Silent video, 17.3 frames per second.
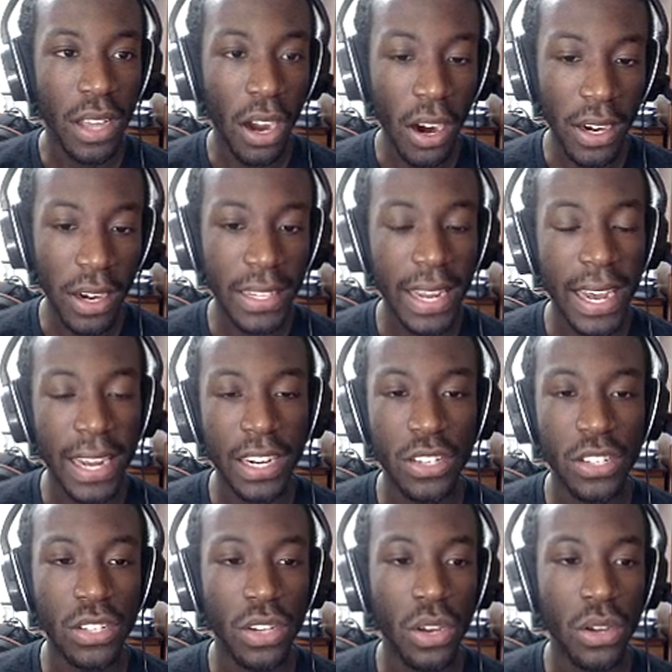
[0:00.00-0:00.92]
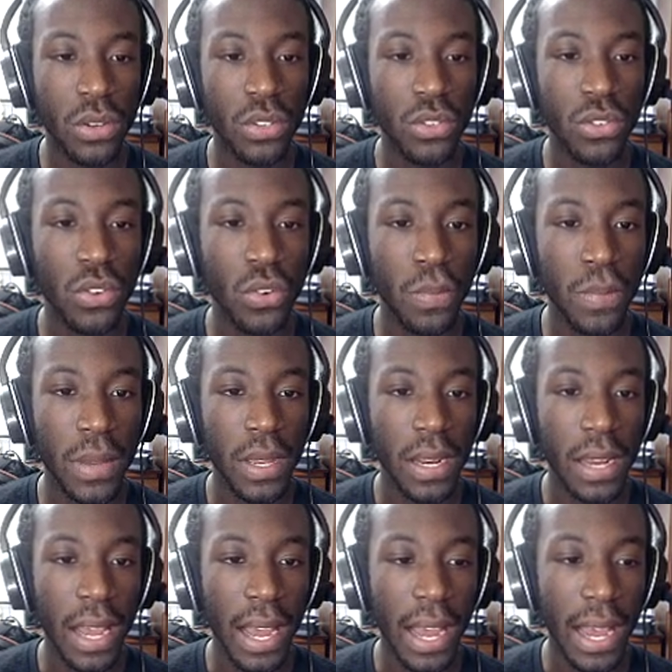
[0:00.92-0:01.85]
Arcanine is so
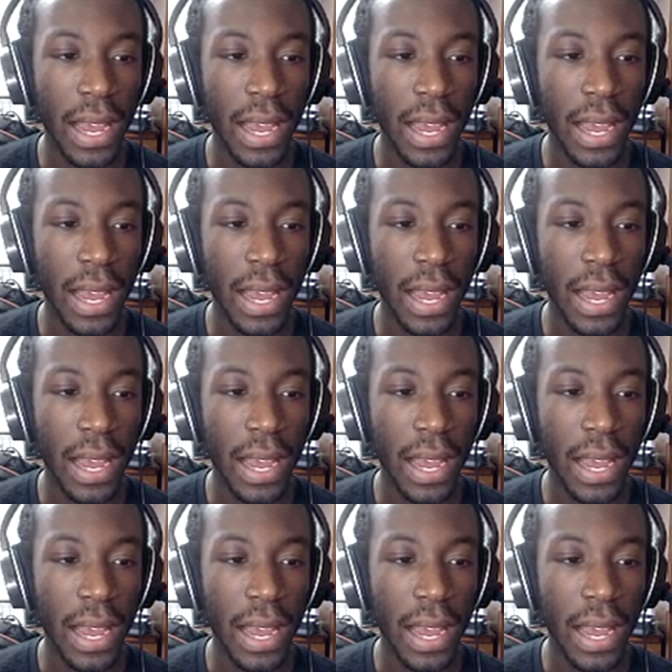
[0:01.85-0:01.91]
stupid.